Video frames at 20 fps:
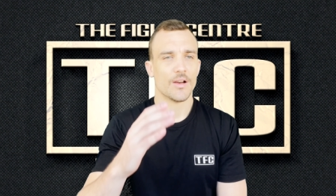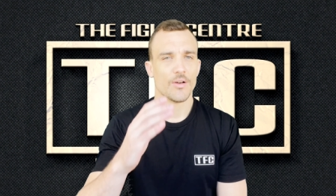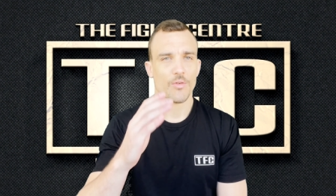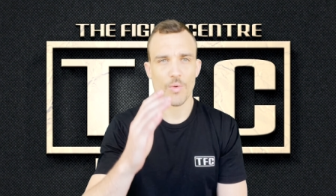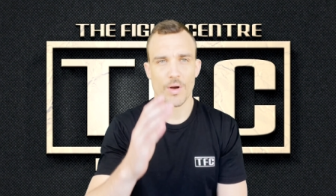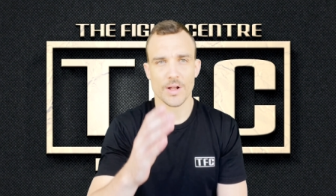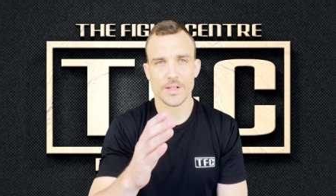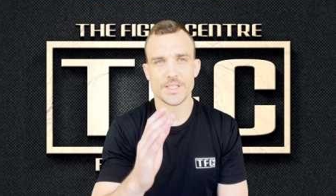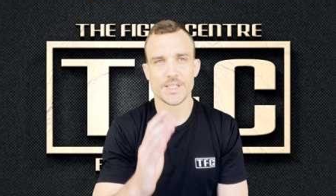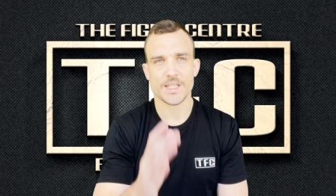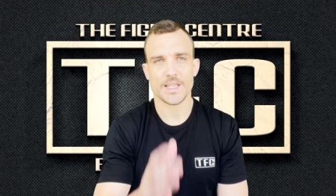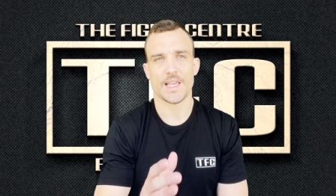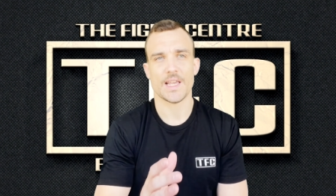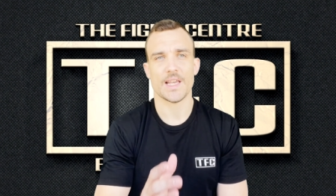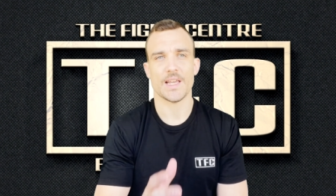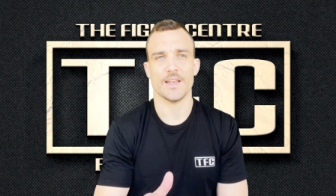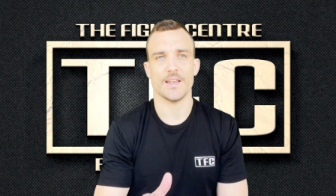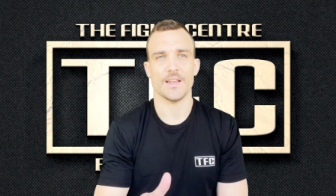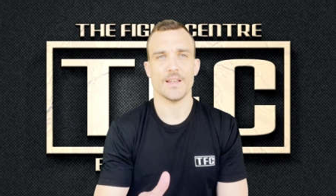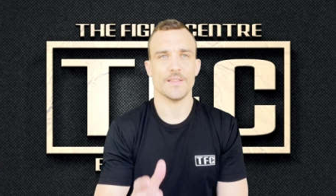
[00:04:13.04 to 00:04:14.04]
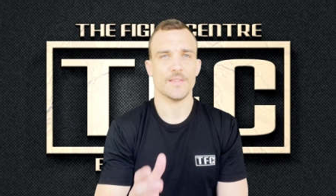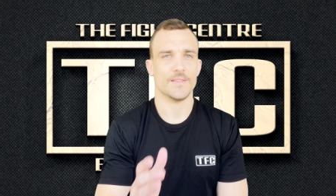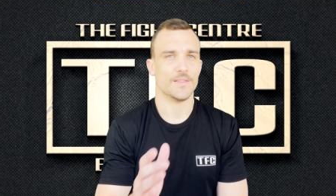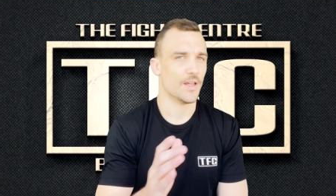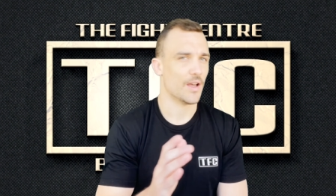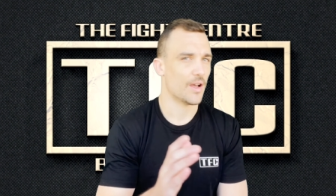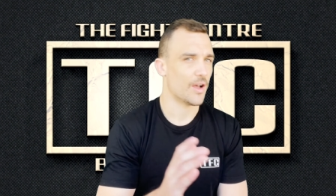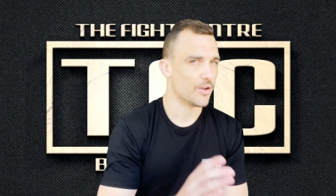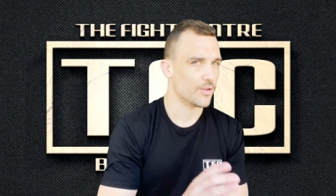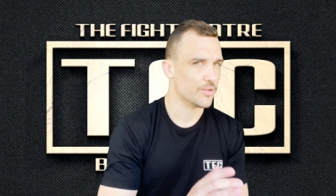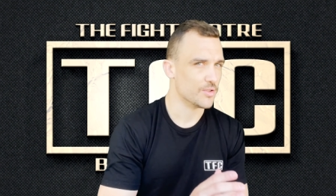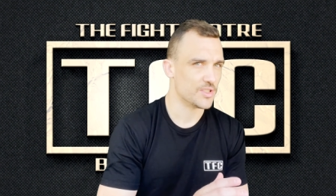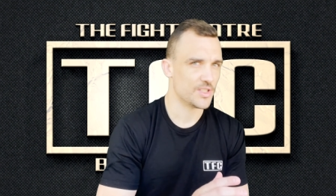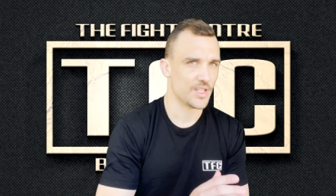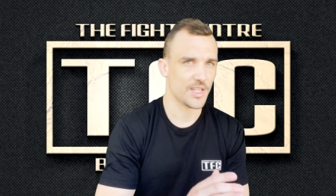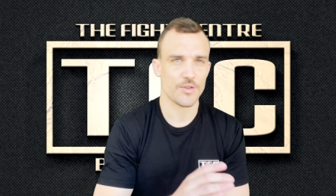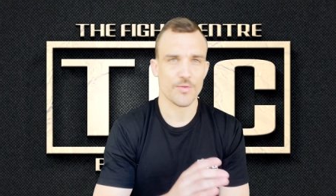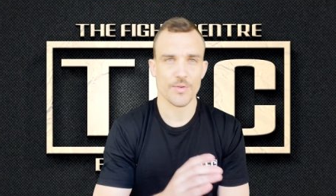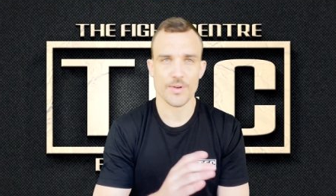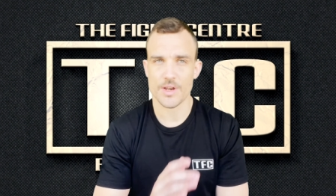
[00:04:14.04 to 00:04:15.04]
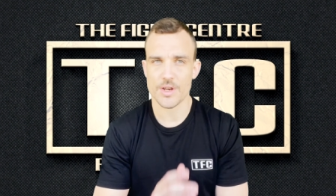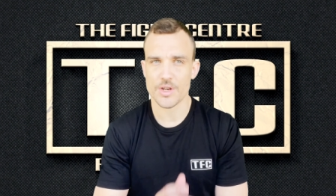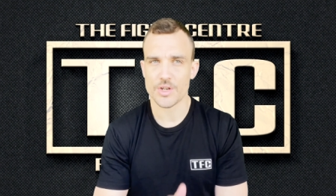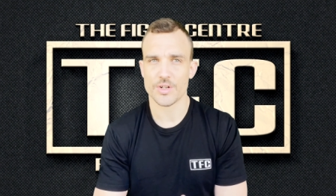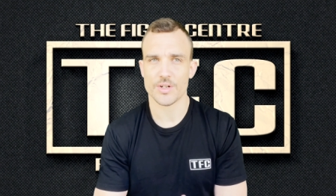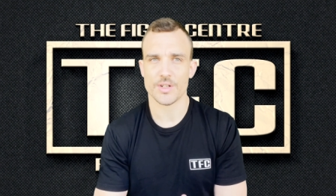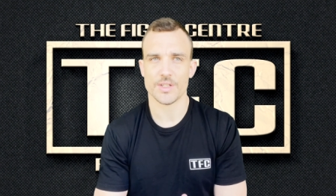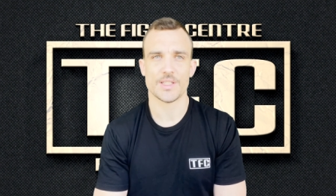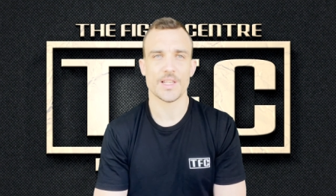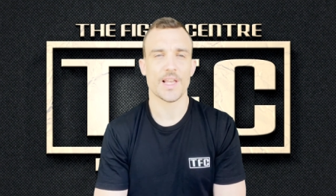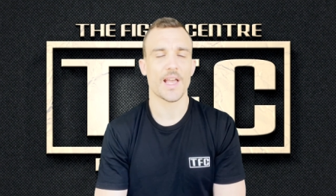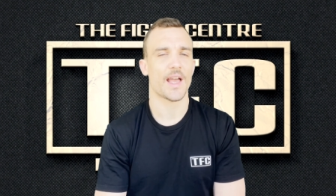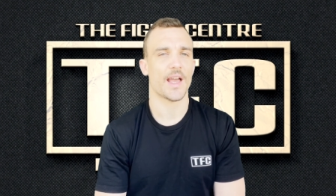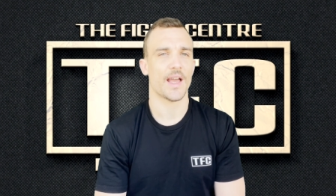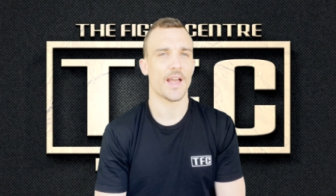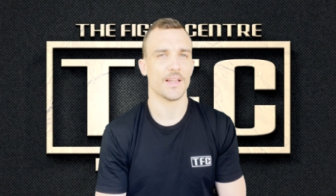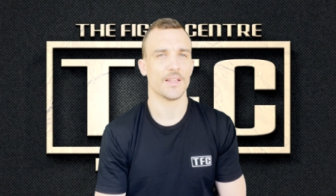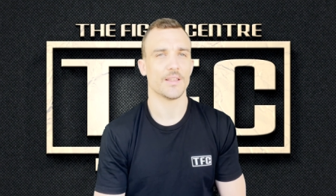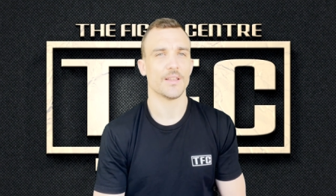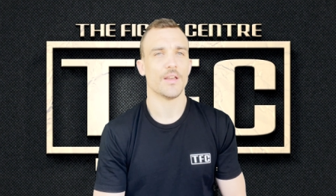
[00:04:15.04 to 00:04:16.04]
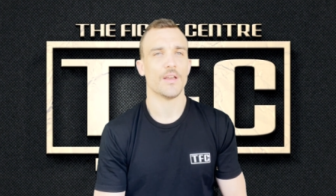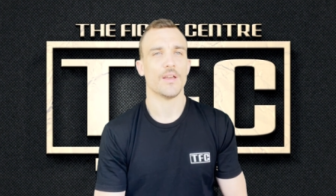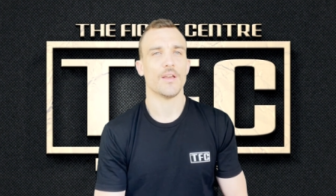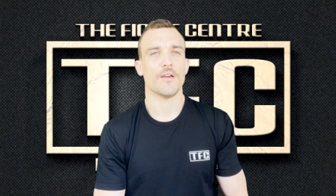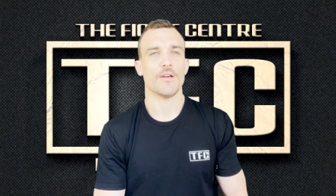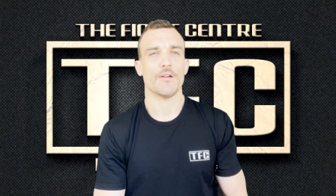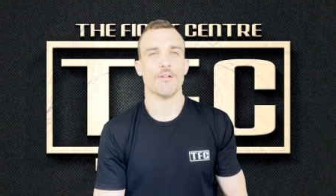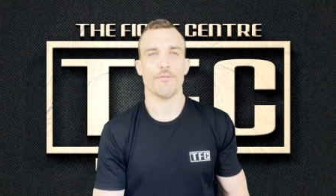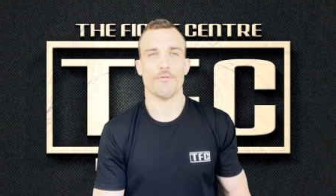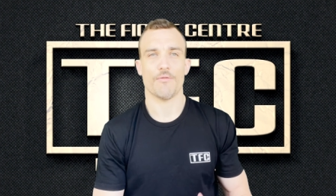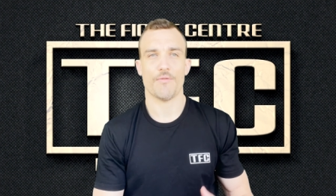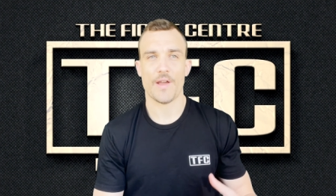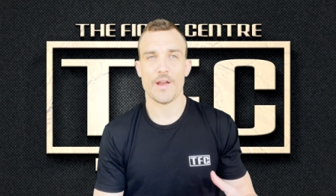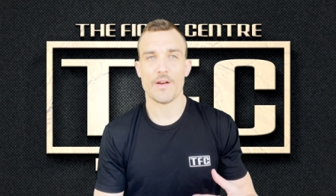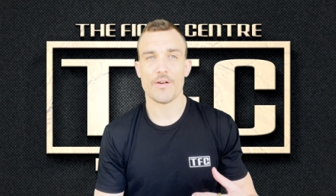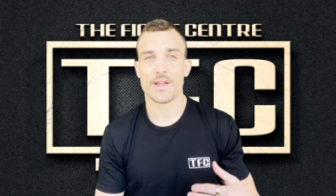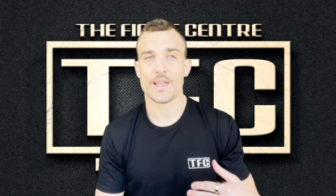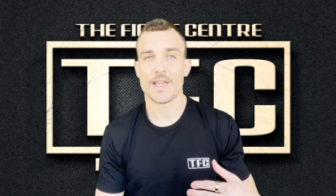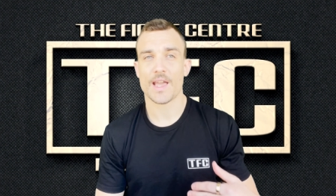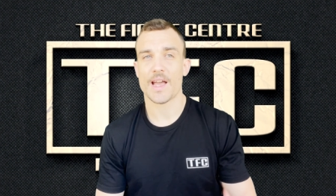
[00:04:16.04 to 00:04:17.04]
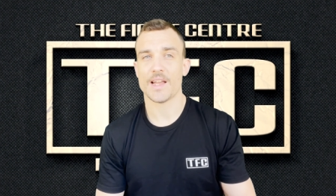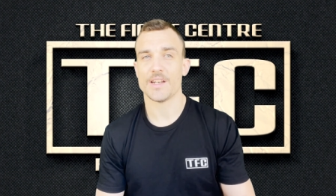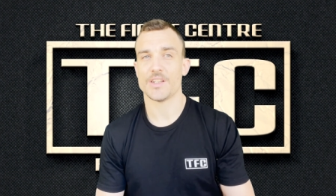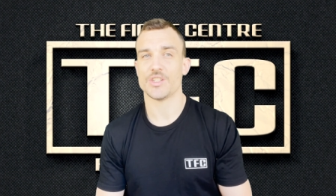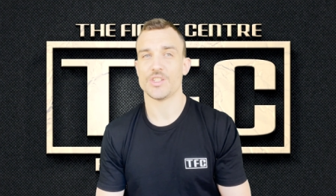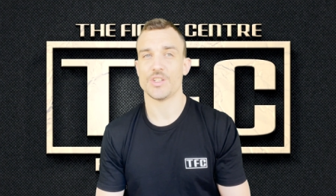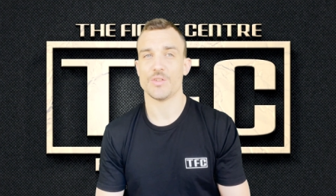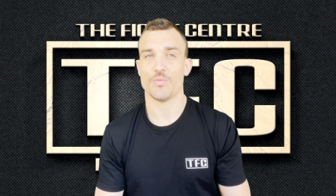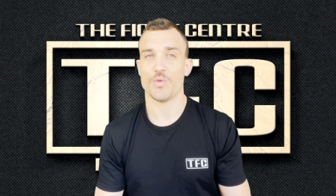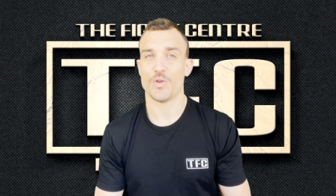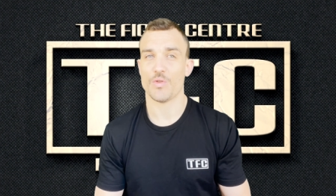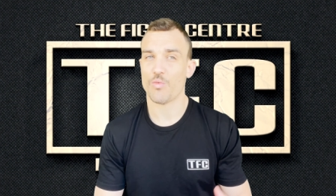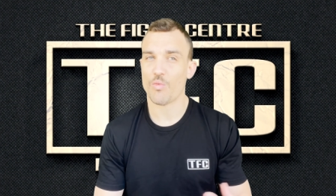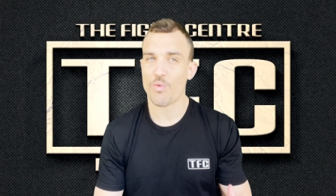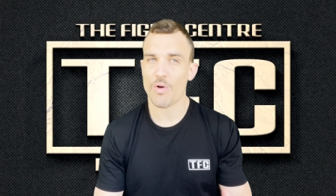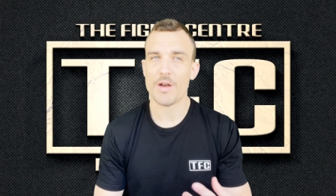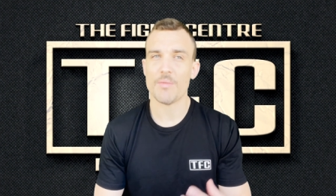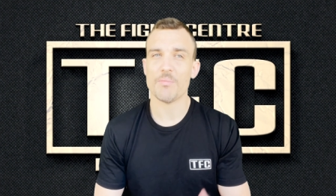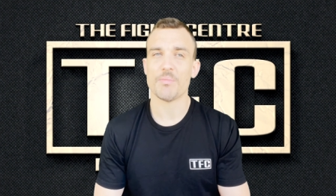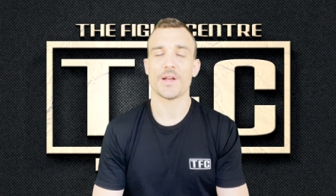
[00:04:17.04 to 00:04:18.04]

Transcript: once again, the old zig when you should have zagged, Vera catches him with one